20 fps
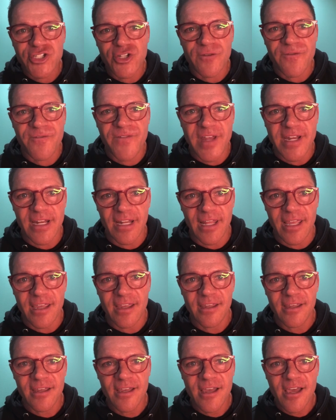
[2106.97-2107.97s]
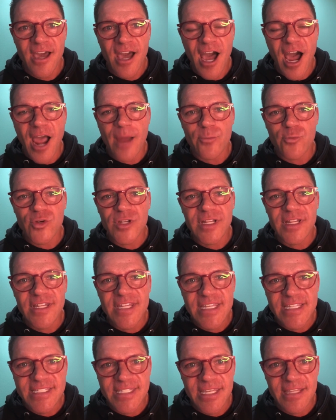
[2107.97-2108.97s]
Finley, I'm
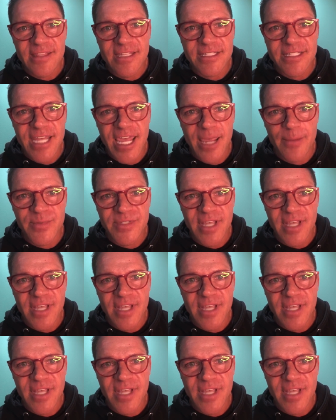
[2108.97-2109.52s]
releasing the tapes